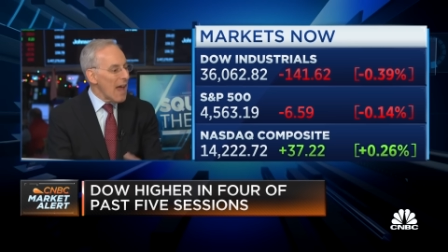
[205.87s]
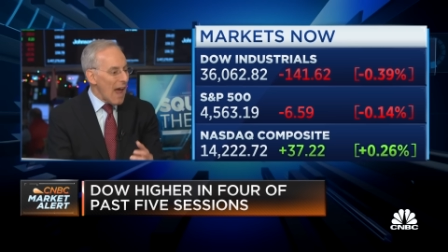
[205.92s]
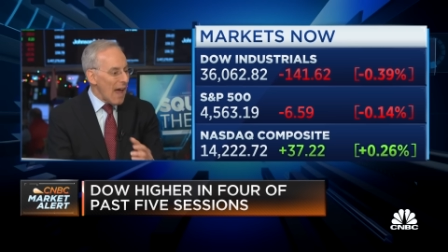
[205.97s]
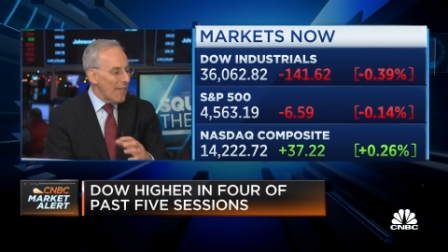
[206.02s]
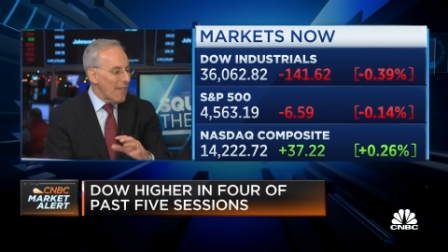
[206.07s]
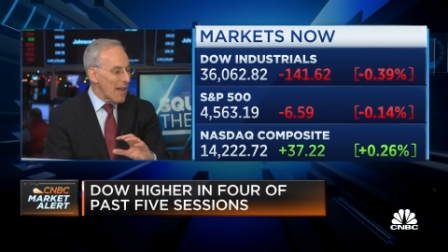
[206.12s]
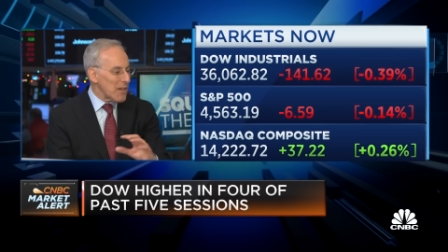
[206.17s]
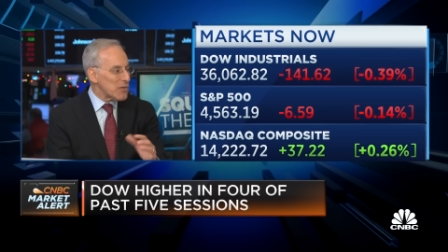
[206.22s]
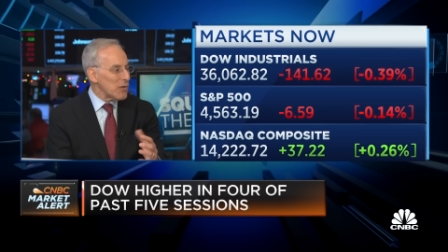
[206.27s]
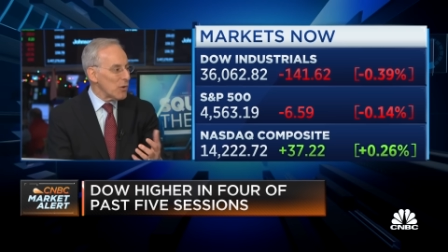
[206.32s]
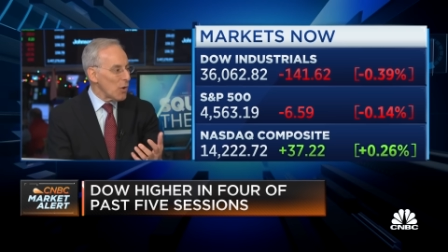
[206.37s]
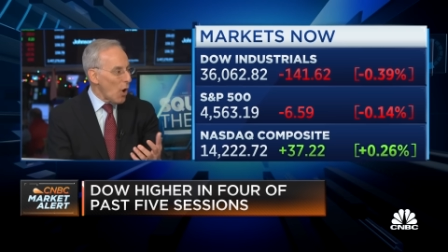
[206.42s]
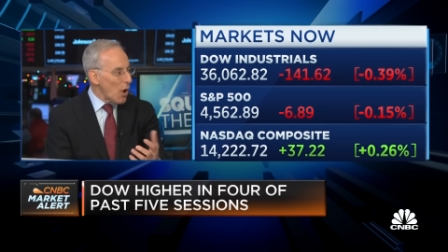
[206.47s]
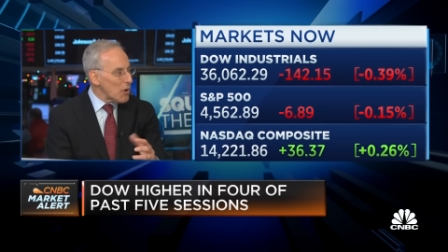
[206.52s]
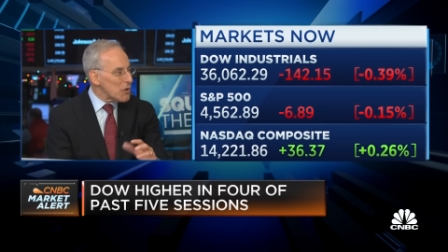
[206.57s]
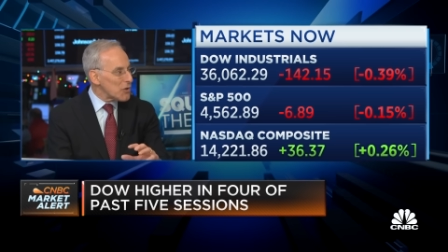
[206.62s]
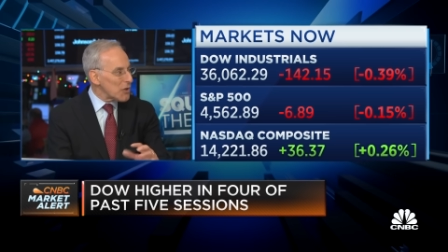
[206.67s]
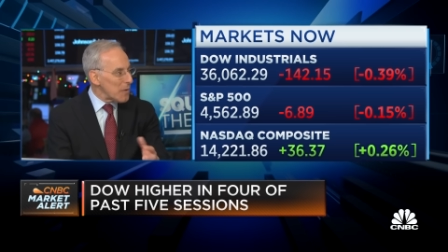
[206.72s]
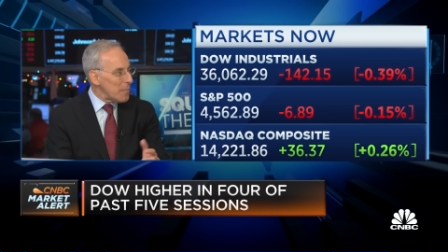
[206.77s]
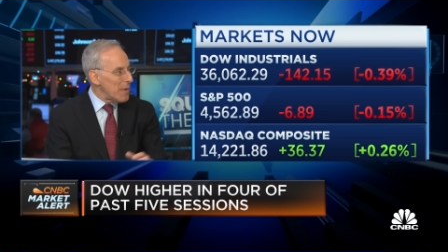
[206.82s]
and that's
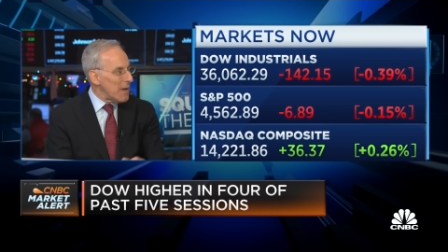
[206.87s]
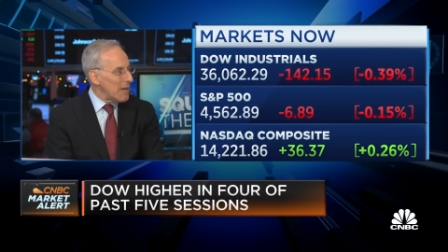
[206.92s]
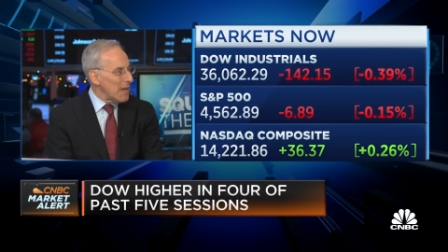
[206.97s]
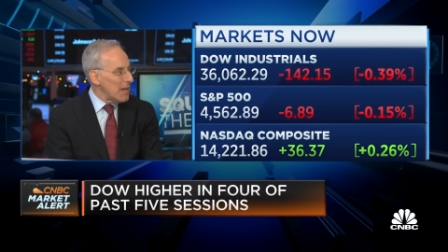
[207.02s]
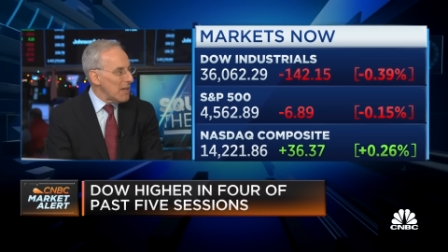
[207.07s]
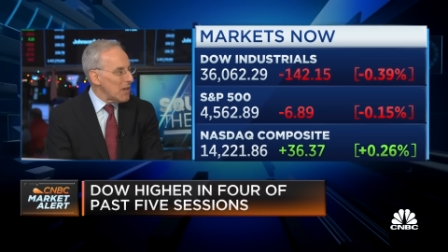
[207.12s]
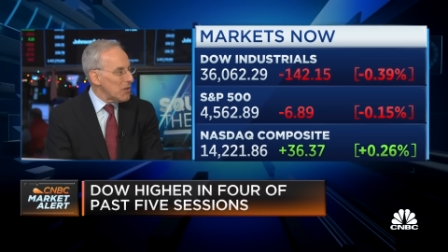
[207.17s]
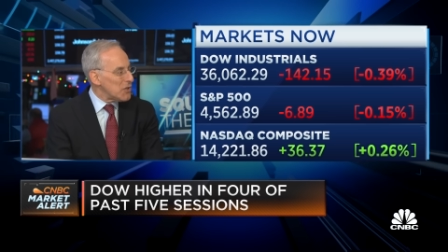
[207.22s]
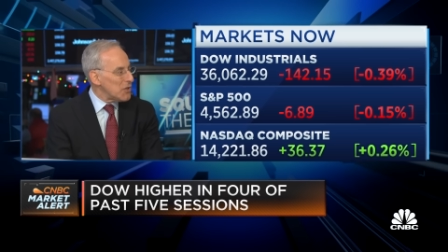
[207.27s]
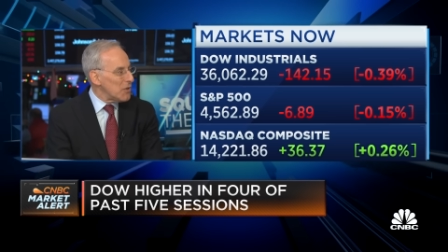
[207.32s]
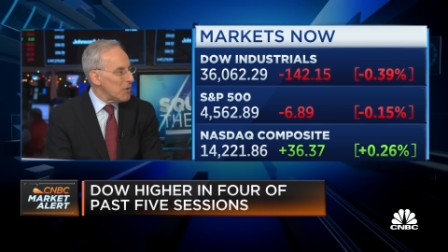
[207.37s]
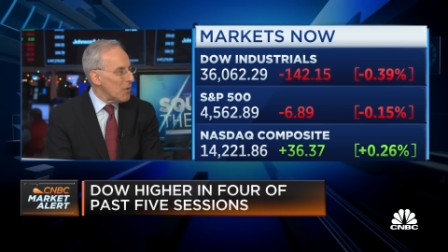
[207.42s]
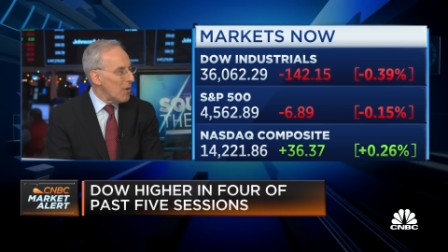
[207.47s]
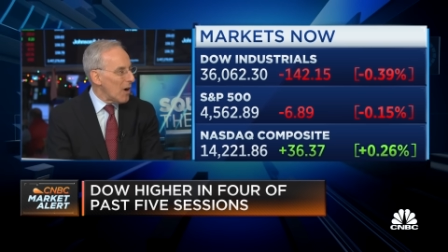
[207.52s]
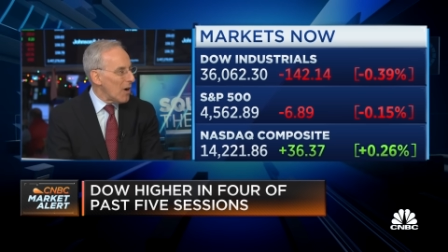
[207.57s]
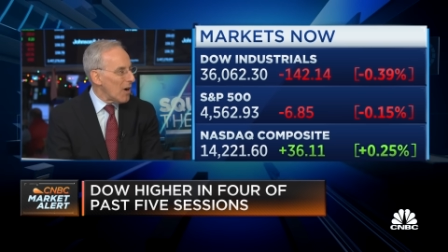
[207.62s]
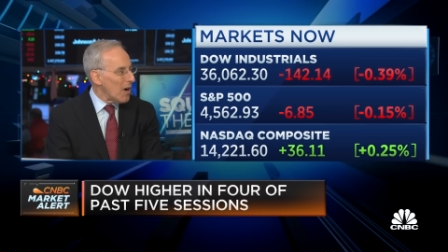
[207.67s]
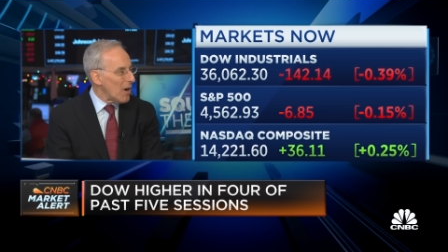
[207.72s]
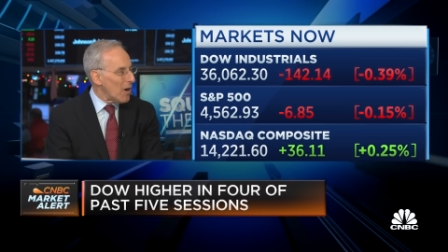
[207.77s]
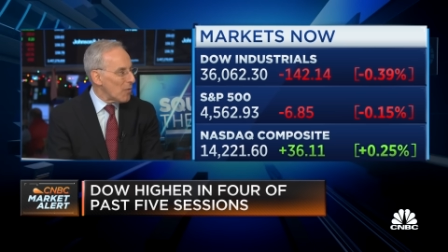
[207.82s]
largely been an issue
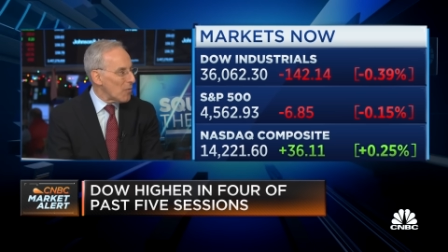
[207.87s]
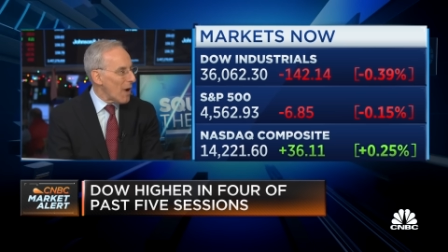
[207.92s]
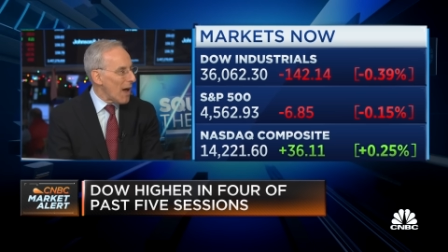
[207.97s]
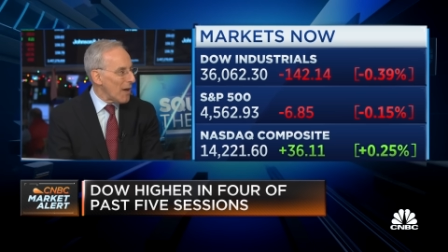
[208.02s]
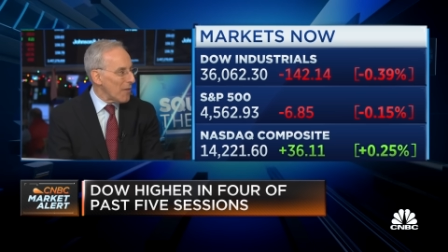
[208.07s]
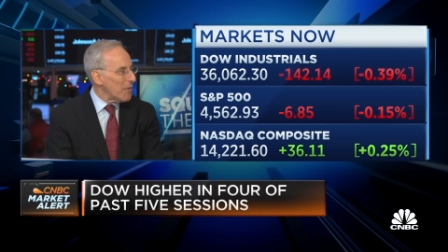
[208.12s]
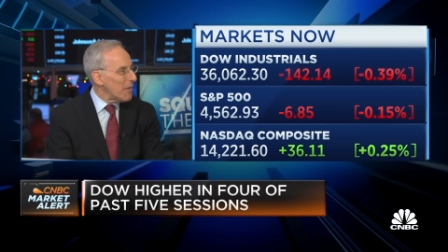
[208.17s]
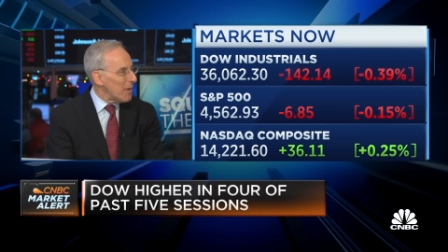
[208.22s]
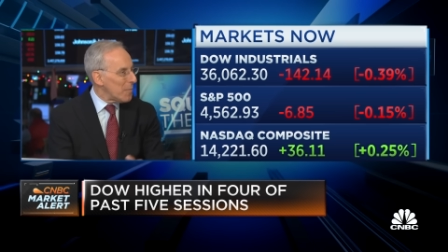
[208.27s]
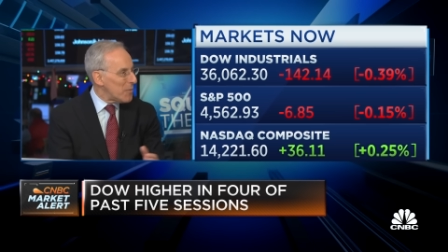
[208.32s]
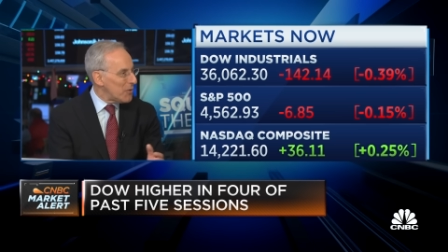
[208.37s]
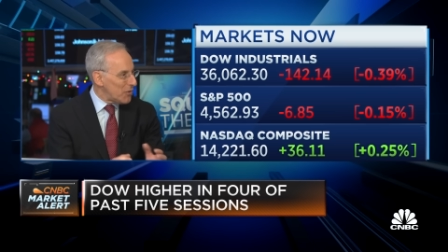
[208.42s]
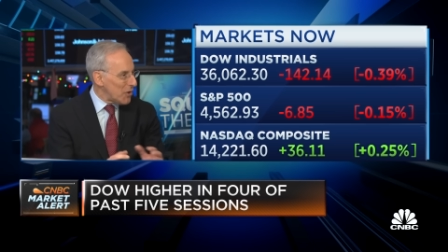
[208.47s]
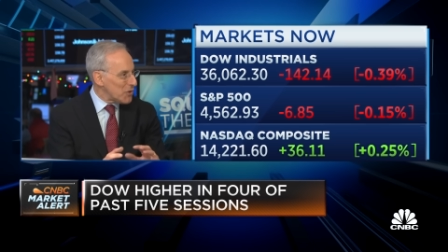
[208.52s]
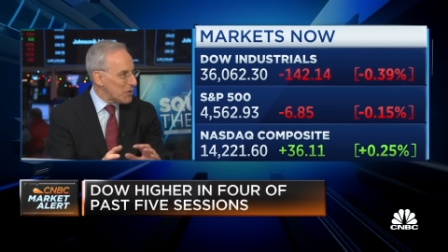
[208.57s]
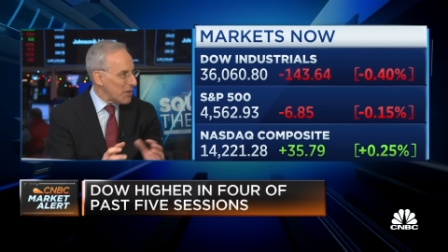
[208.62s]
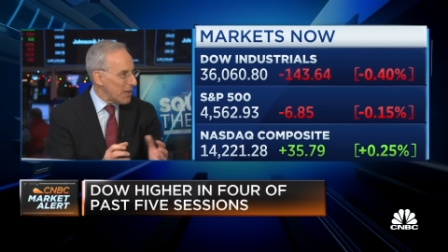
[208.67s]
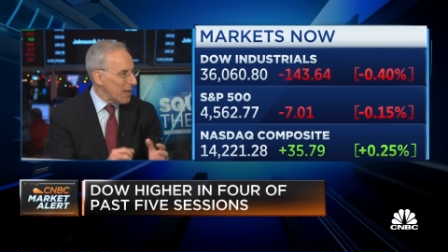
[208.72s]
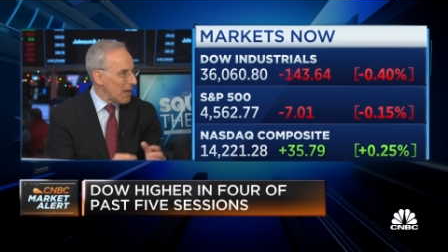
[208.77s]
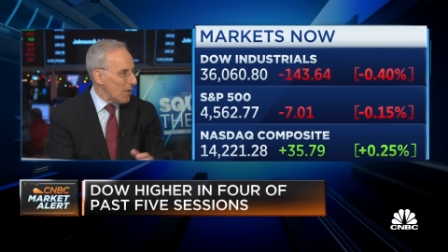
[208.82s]
uh, around the
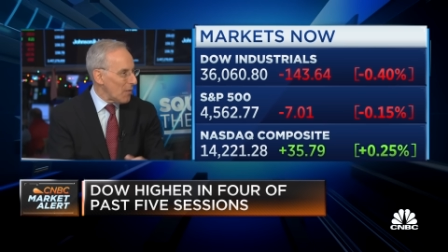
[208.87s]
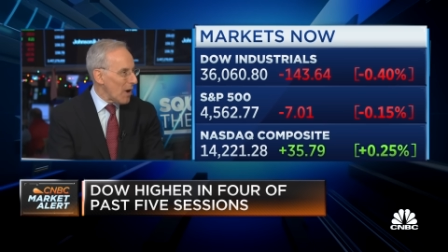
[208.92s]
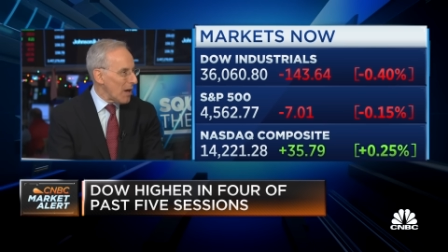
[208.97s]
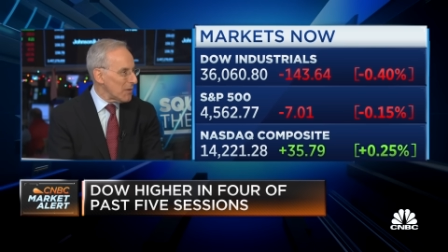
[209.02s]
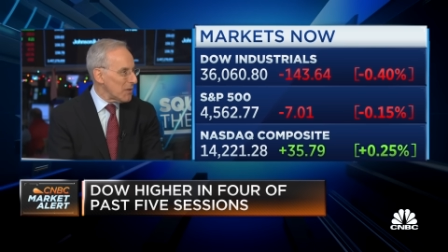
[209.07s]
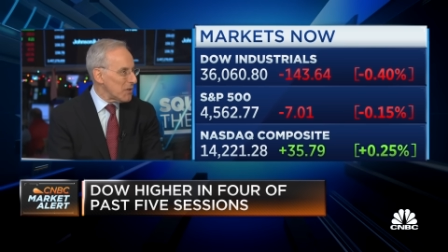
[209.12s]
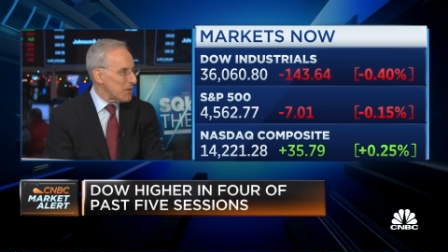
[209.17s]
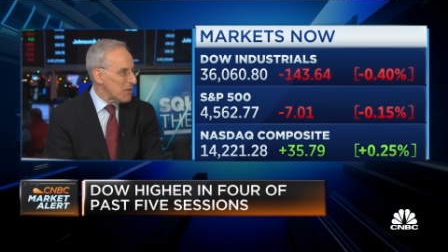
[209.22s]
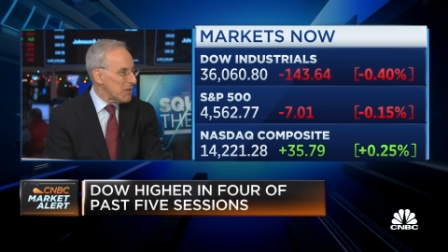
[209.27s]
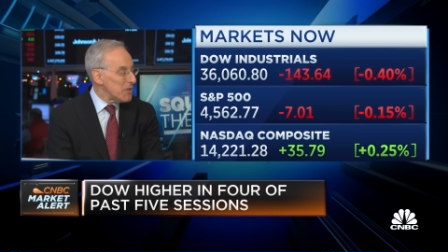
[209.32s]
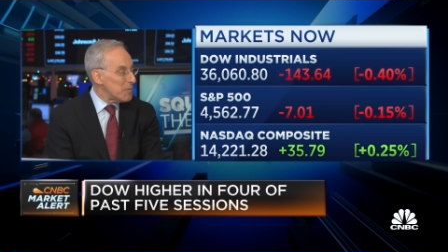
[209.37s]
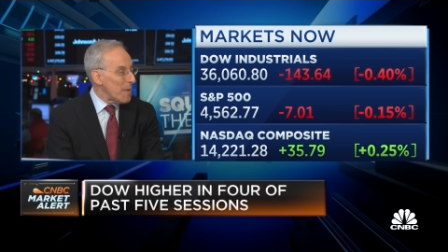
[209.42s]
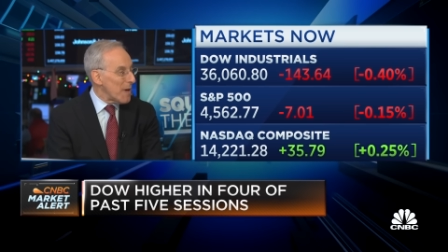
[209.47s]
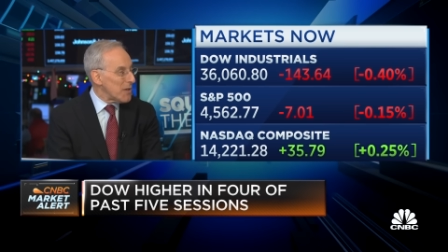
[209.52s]
positioning around these, these yeah,